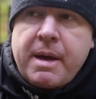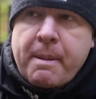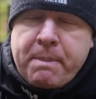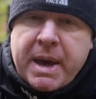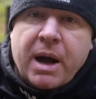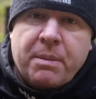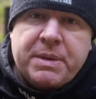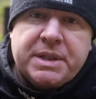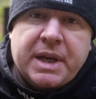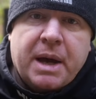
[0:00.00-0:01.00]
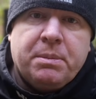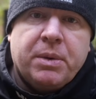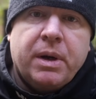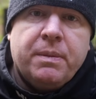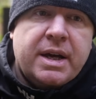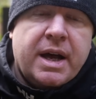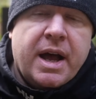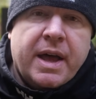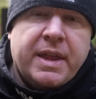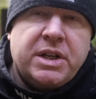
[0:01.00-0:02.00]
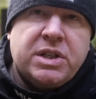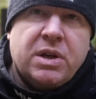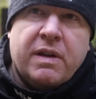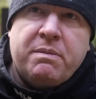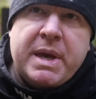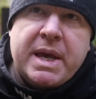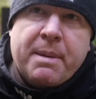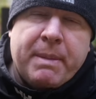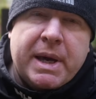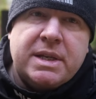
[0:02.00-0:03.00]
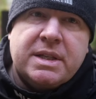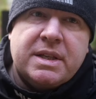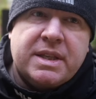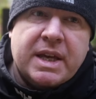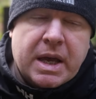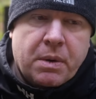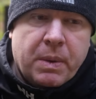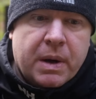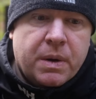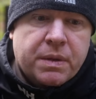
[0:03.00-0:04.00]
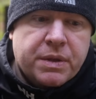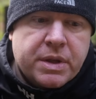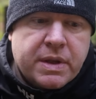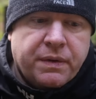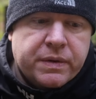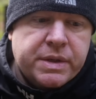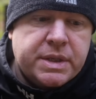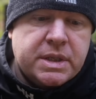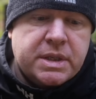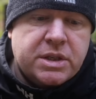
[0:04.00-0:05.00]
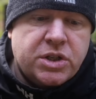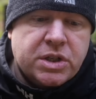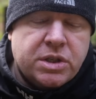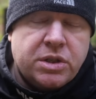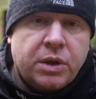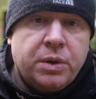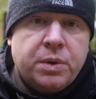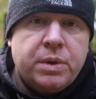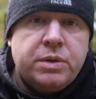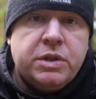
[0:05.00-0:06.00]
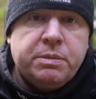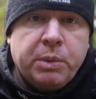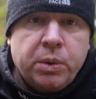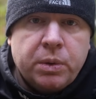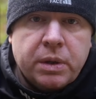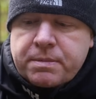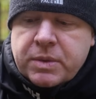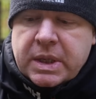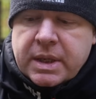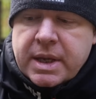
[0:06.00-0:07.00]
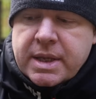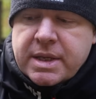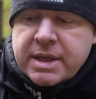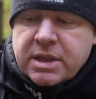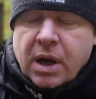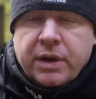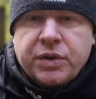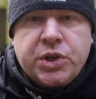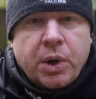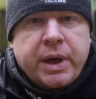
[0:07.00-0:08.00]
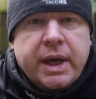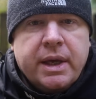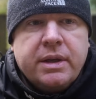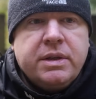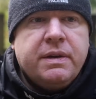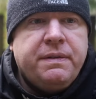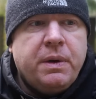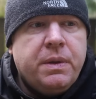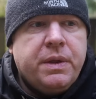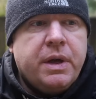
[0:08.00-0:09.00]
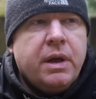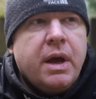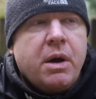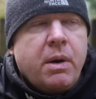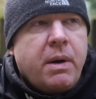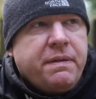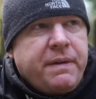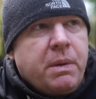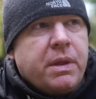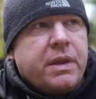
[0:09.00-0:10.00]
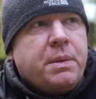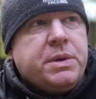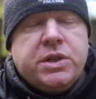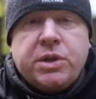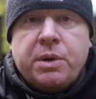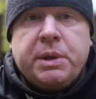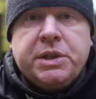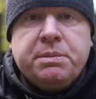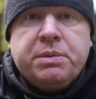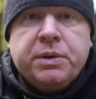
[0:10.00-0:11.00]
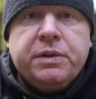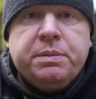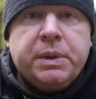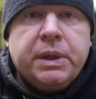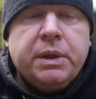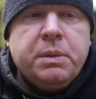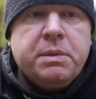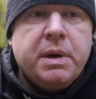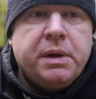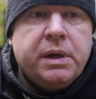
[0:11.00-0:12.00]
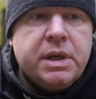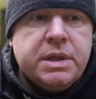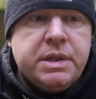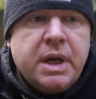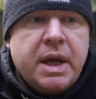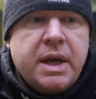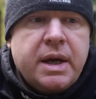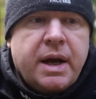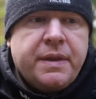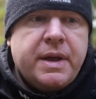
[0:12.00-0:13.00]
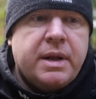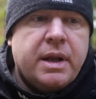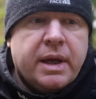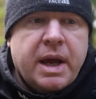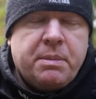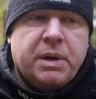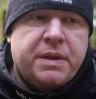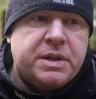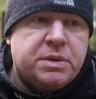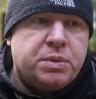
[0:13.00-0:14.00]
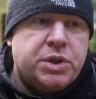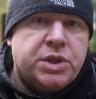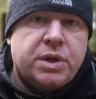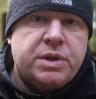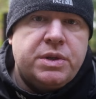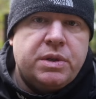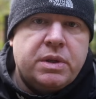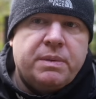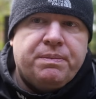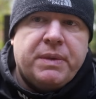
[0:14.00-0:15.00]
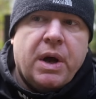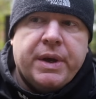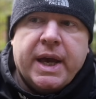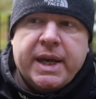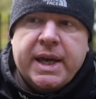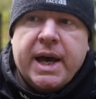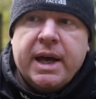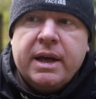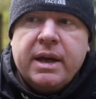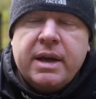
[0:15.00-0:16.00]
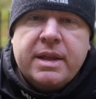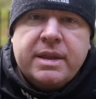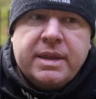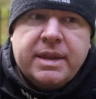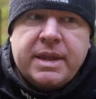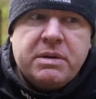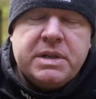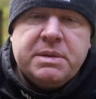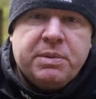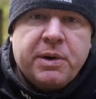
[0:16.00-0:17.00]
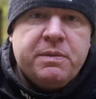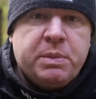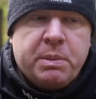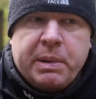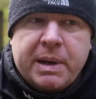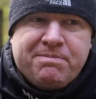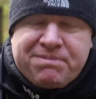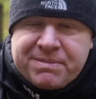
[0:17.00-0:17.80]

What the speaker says: and pick up this camera and then just kind of be amazed and think, wow, the difference is just so small that it's kind of shocking to feel that I felt that there was so much improvement with mirrorless. And then a camera like this just shows you that, okay, yeah, there is improvement, but